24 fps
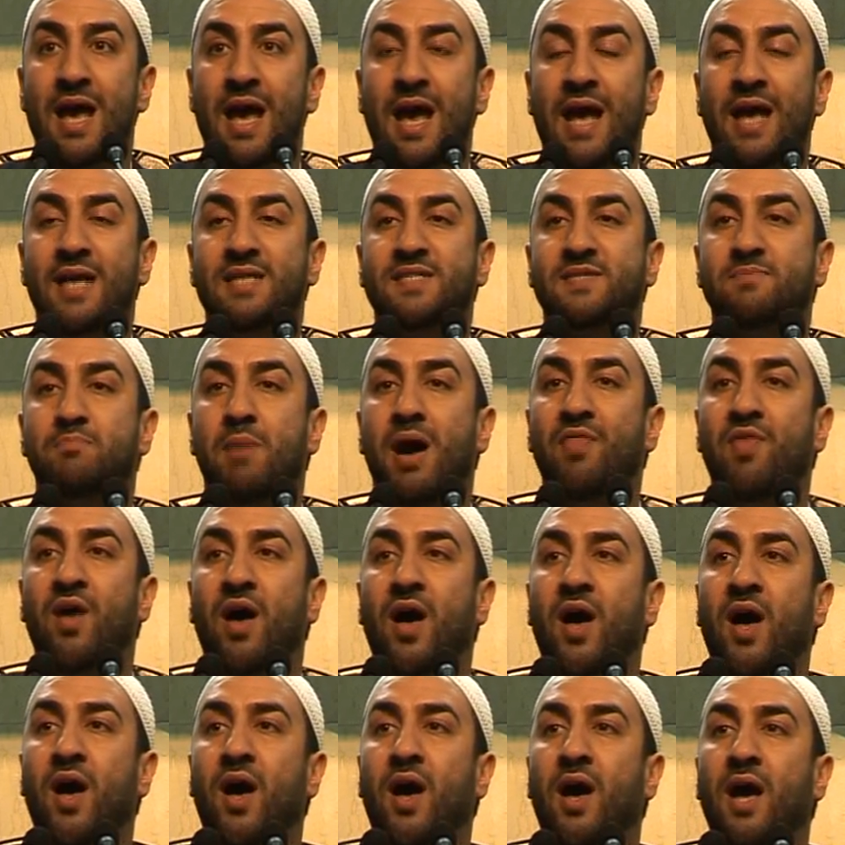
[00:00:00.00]
His
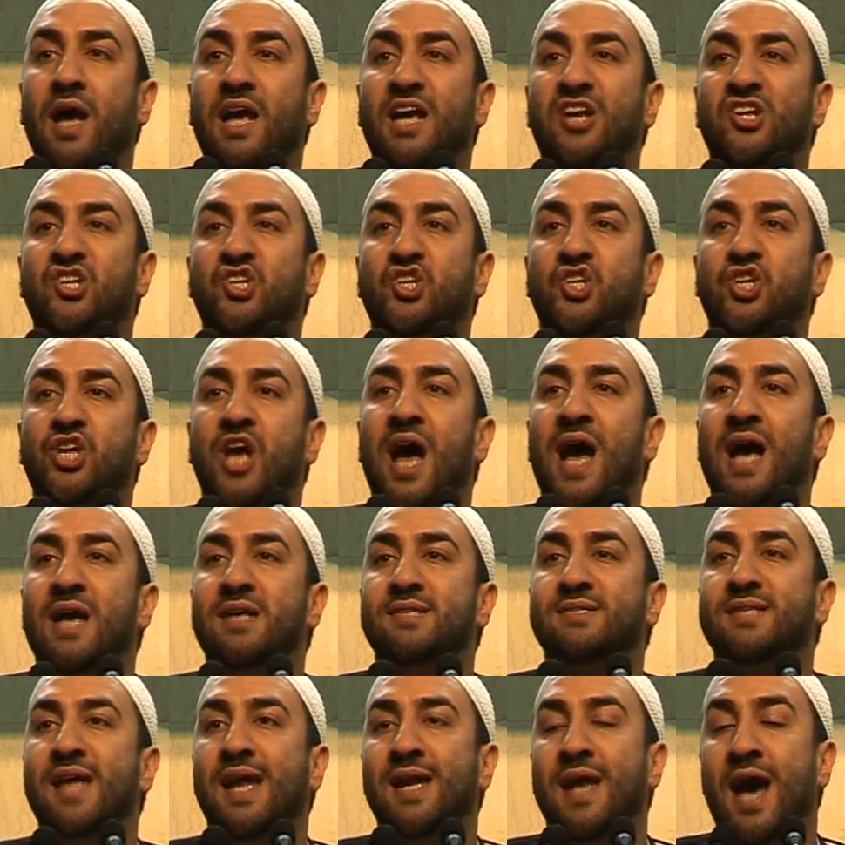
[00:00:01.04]
mother is
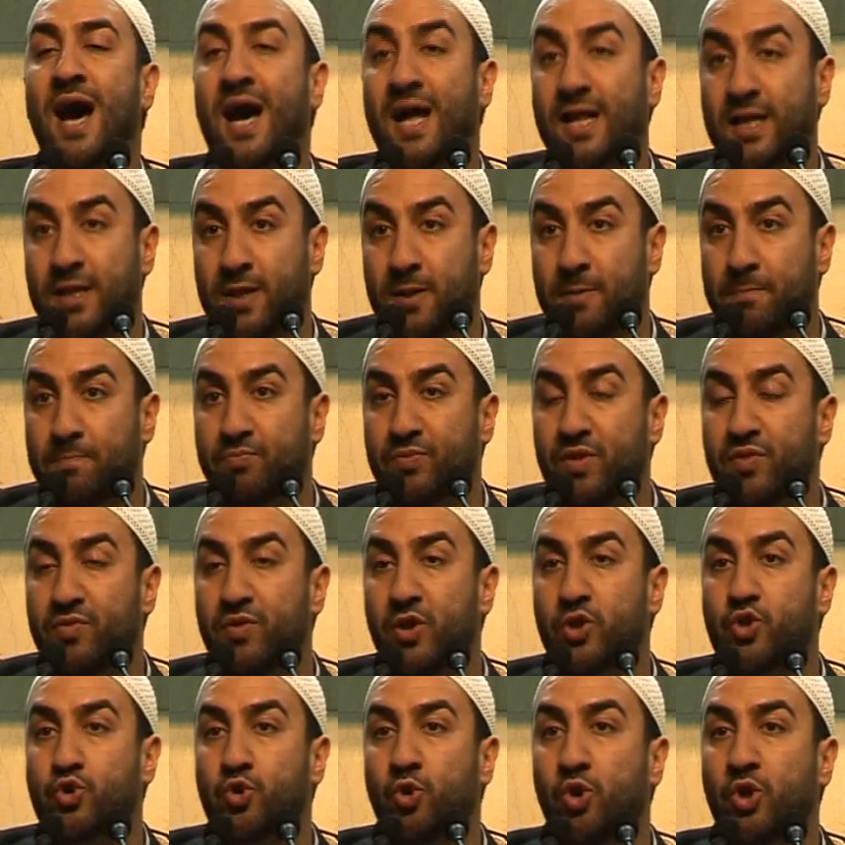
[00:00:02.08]
Shah Zanan,
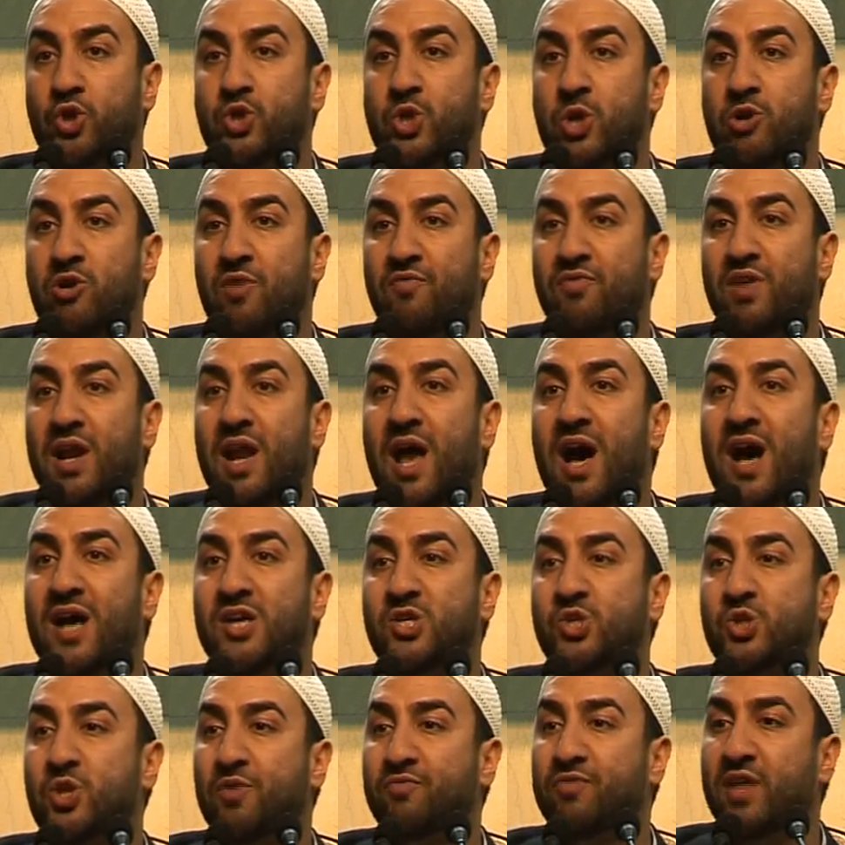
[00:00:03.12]
the daughter of the
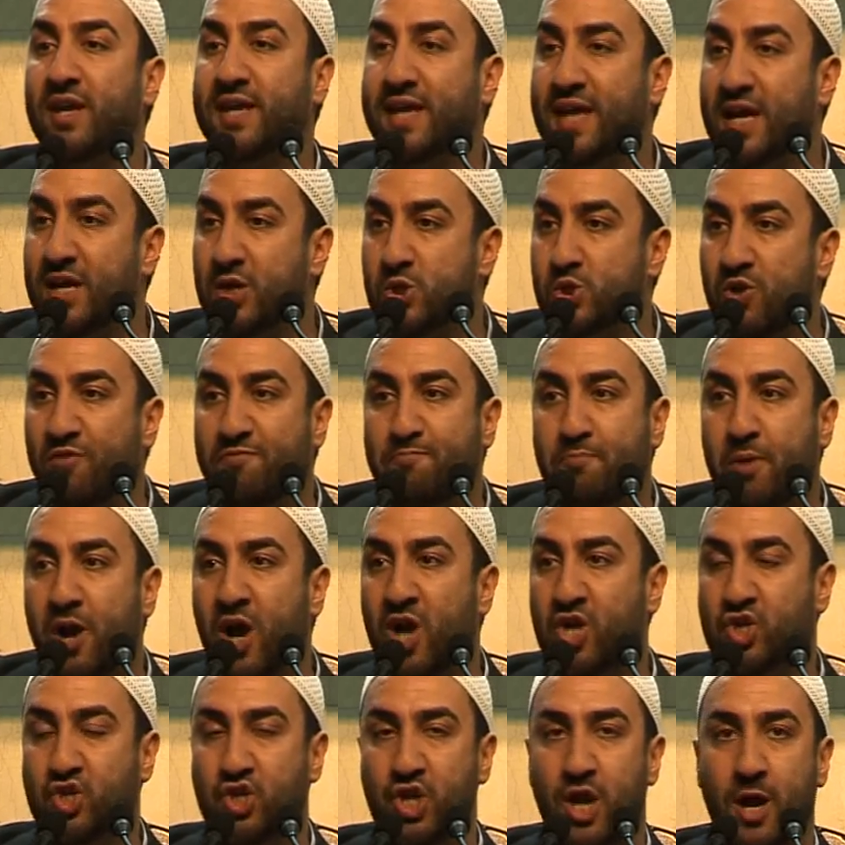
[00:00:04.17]
last of the kings of
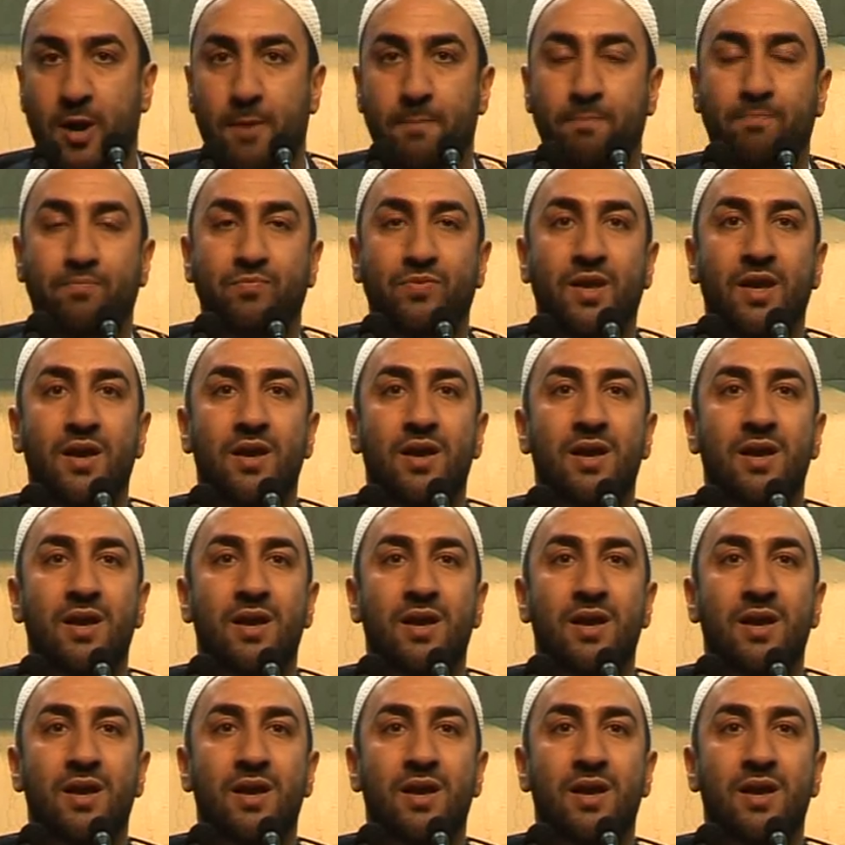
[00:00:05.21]
Persia.